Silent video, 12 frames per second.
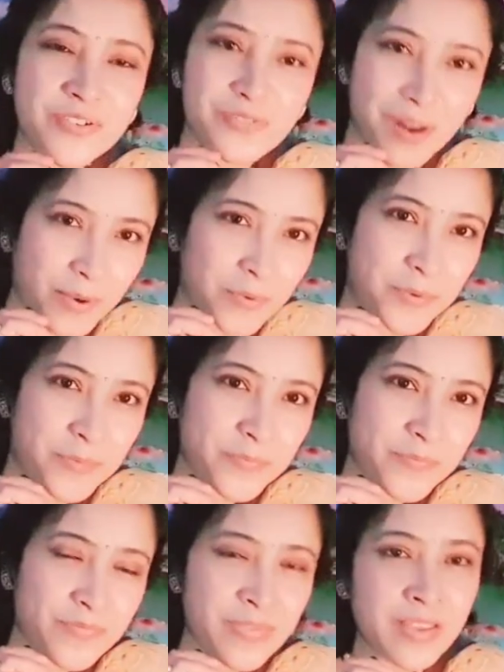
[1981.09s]
Rahu.
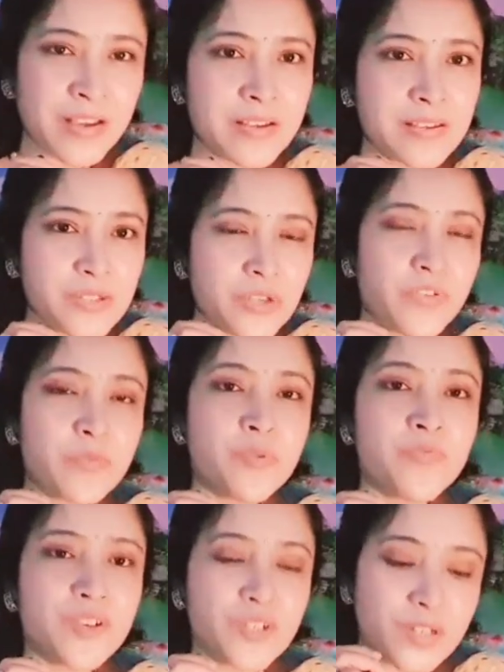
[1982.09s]
So if your
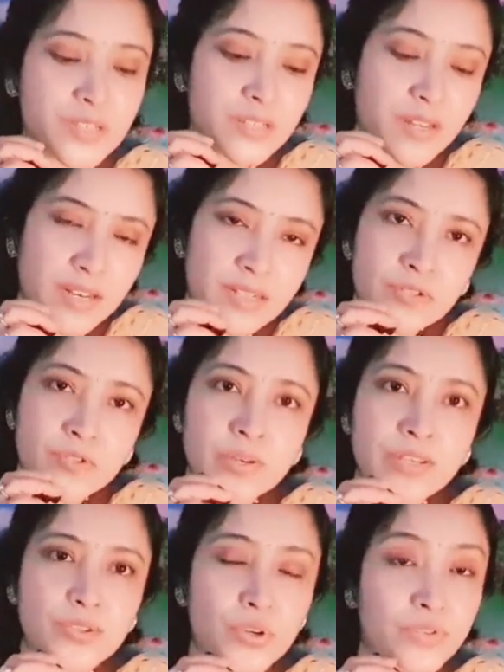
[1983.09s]
profession is connected to any
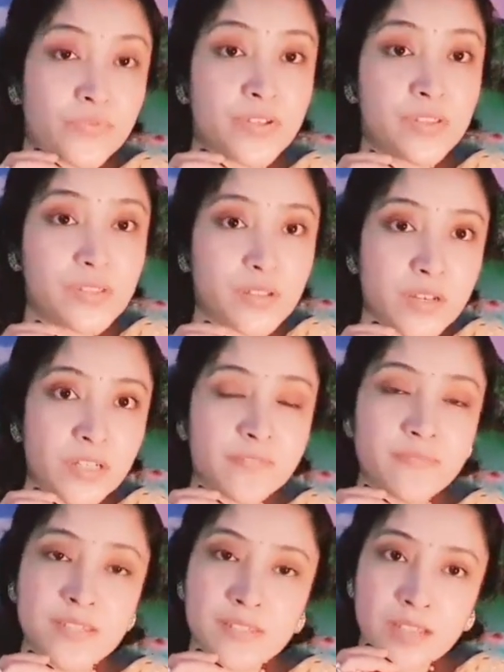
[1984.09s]
sort of research,
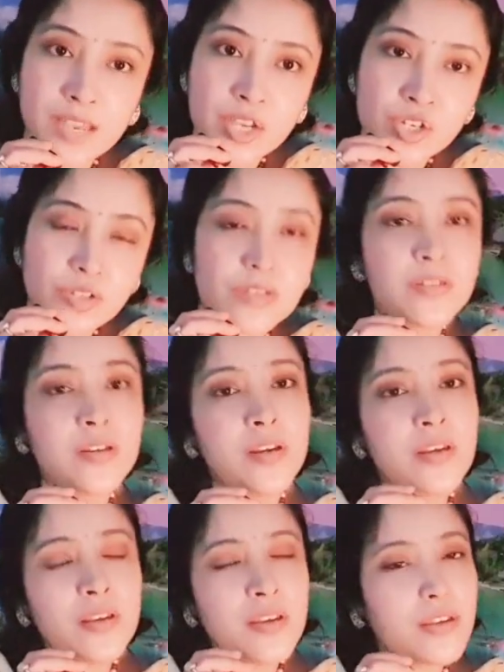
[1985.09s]
investigation,
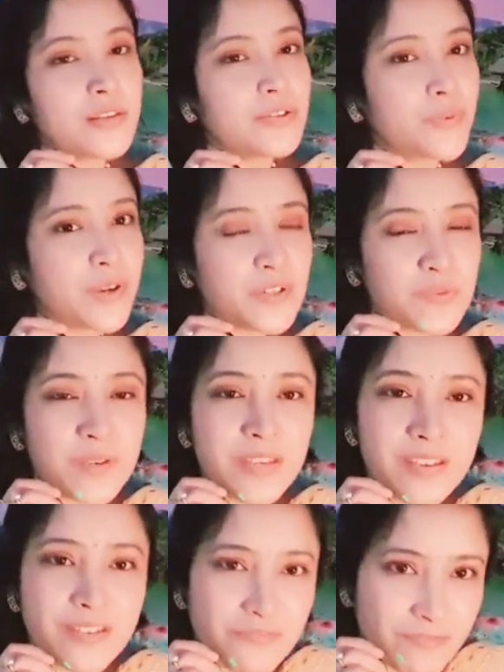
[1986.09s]
it's going to be
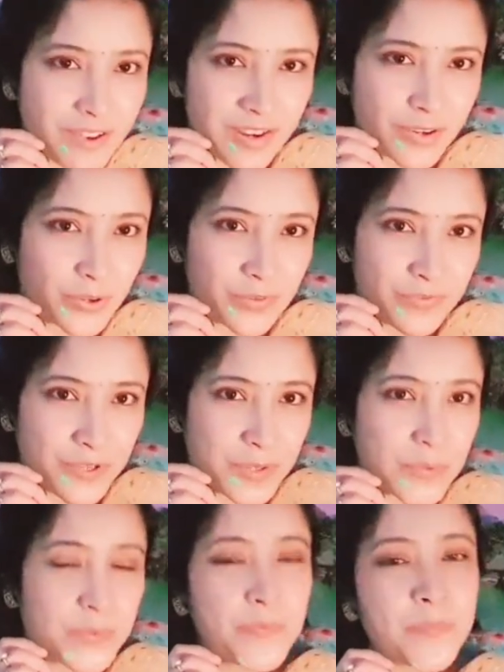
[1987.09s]
very good for
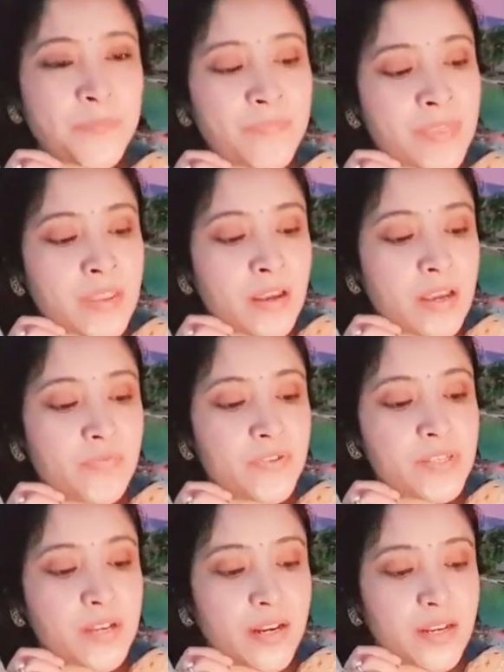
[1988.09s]
you. If
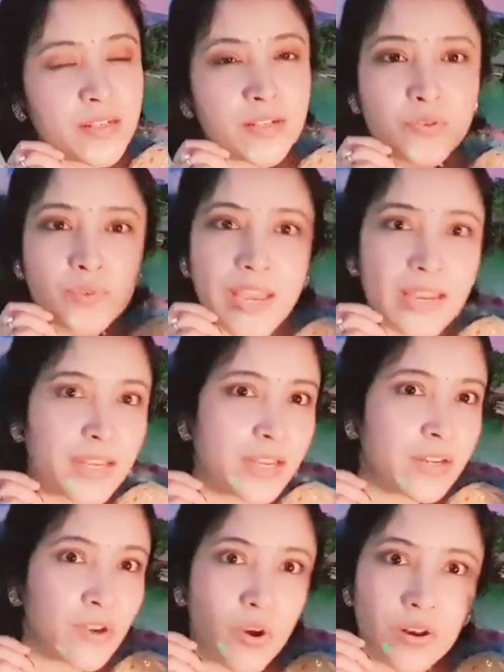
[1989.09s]
it's connected to
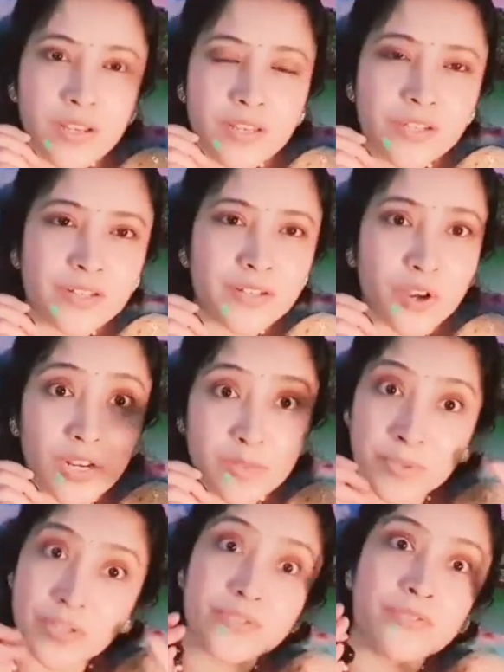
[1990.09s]
gaining knowledge,
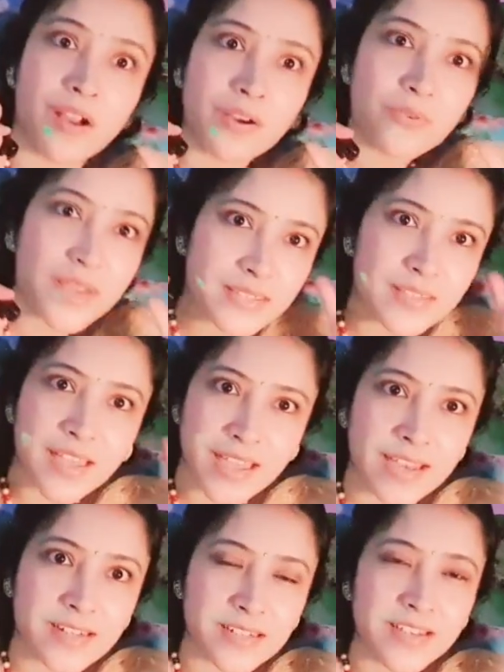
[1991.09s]
because Rahu has the
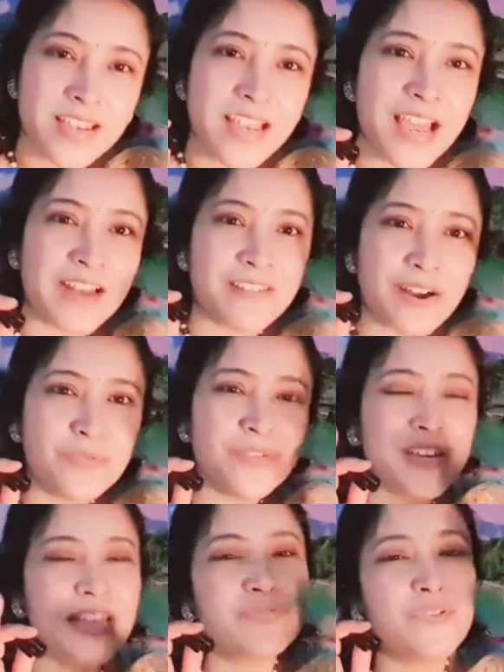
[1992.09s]
head, and Rahu
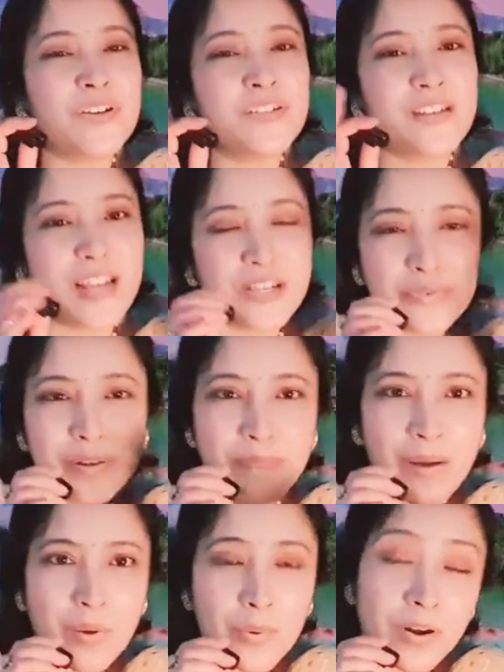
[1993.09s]
stands for intellectual
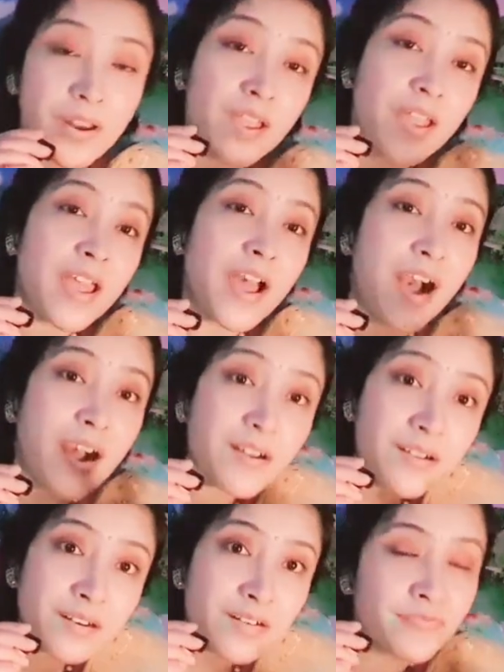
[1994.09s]
power,
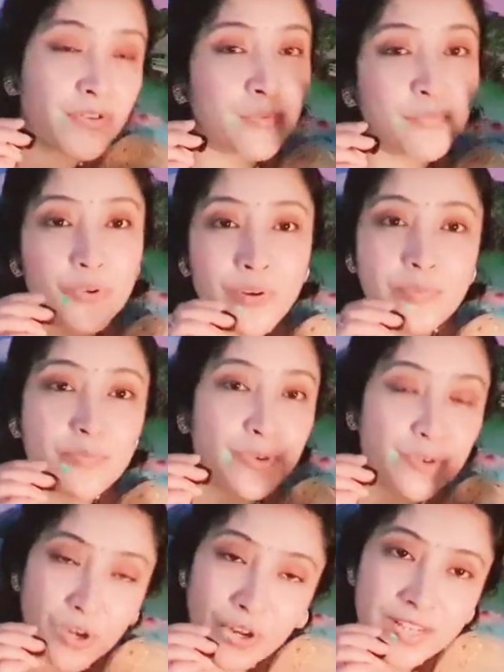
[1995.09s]
hunger for more and more
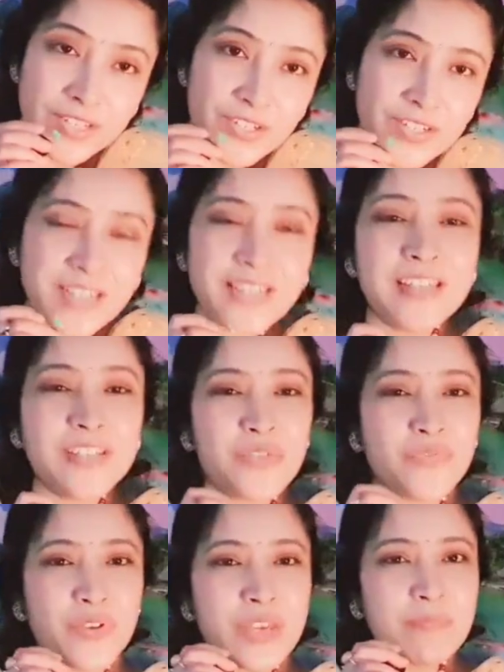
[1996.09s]
knowledge. So
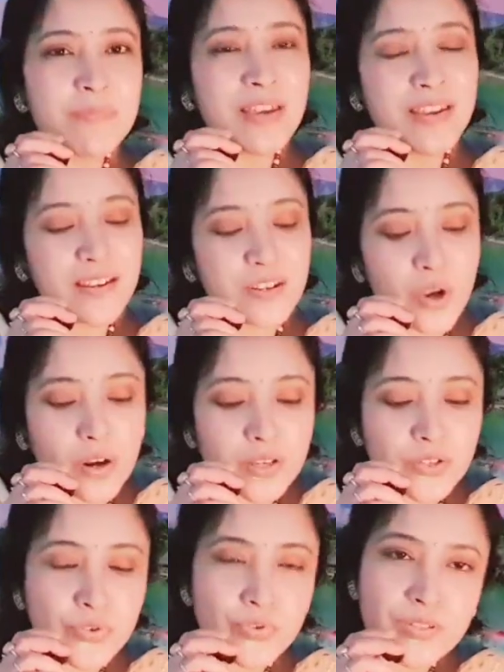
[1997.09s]
if you keep gaining
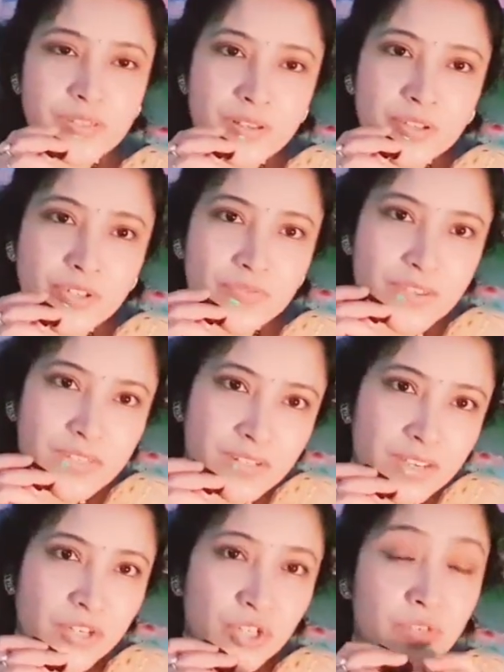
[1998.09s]
knowledge, do research,
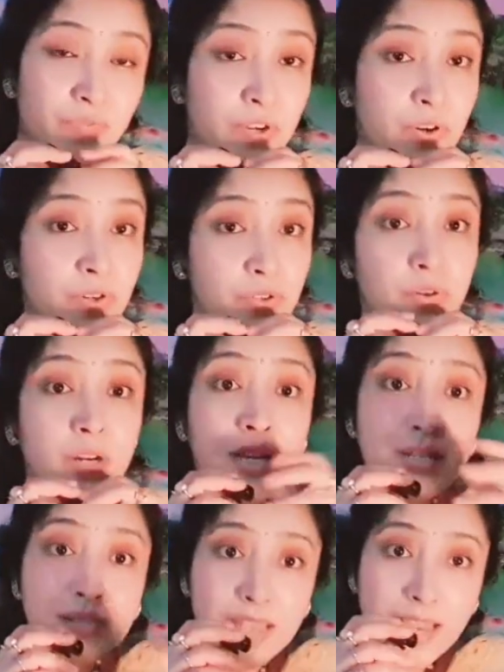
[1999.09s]
investigation, if you're into
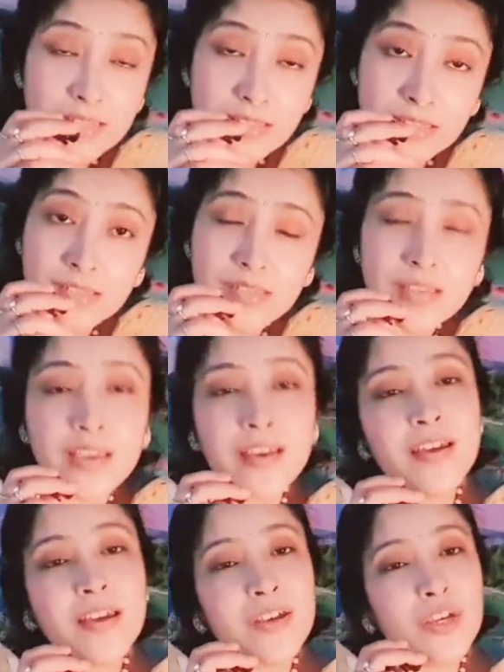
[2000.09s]
occult sciences,
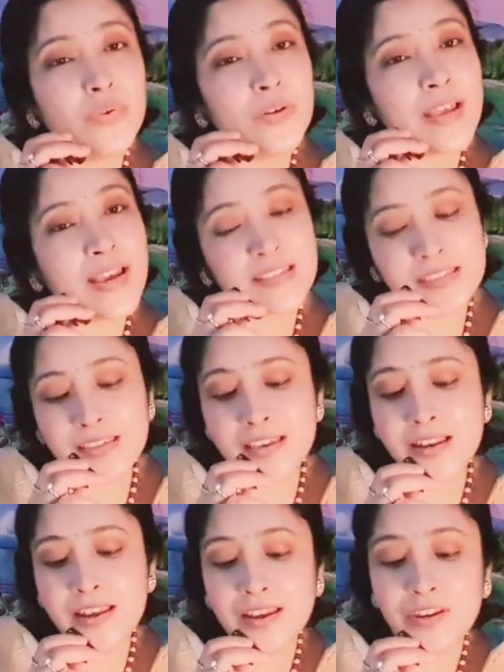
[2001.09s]
you will excel
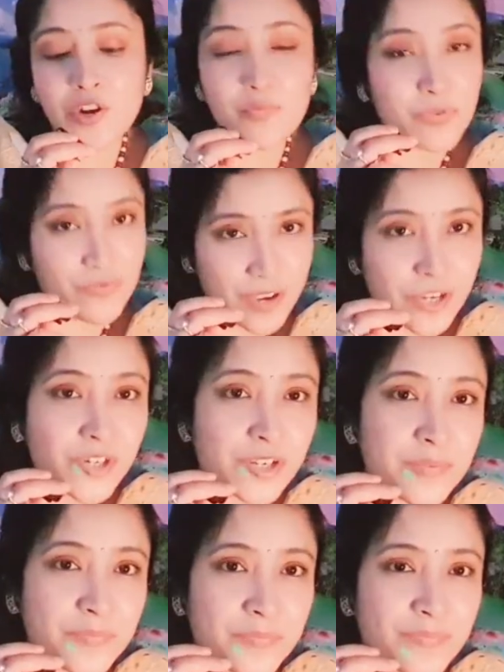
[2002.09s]
in your
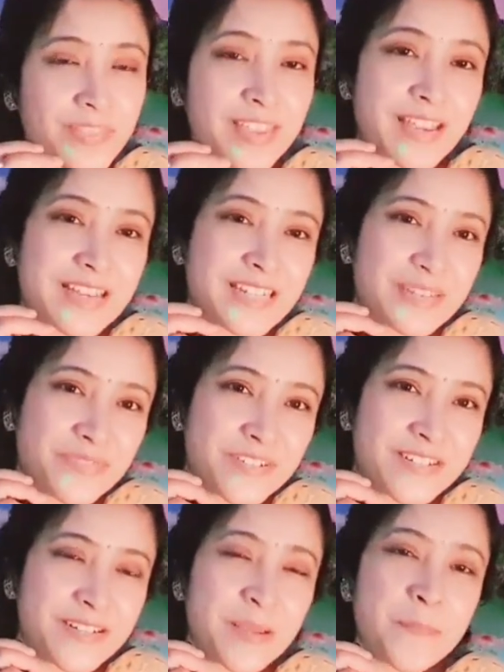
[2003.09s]
profession,
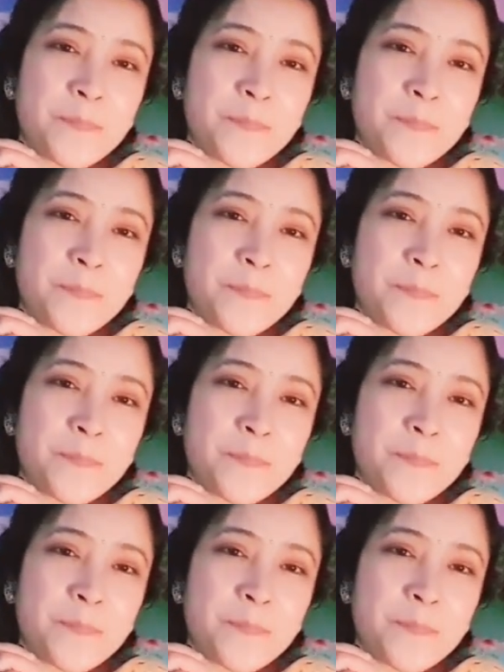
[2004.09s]
definitely.